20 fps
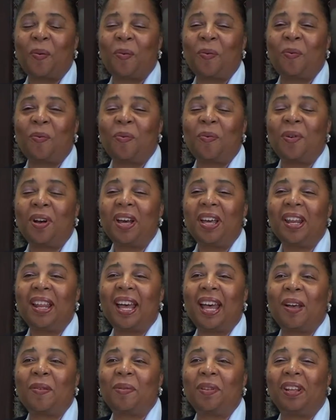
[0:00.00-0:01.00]
What
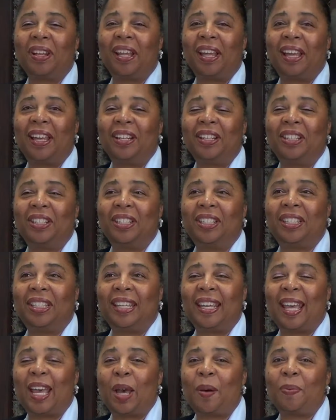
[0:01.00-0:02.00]
I would like to
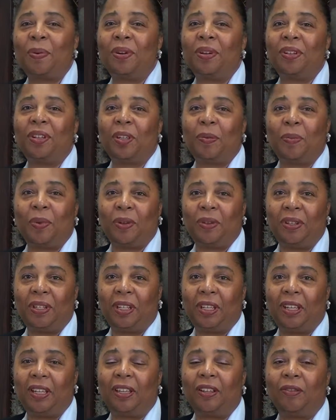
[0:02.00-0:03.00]
see happen in the
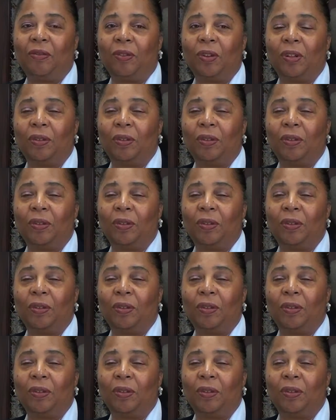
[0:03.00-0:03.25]
community,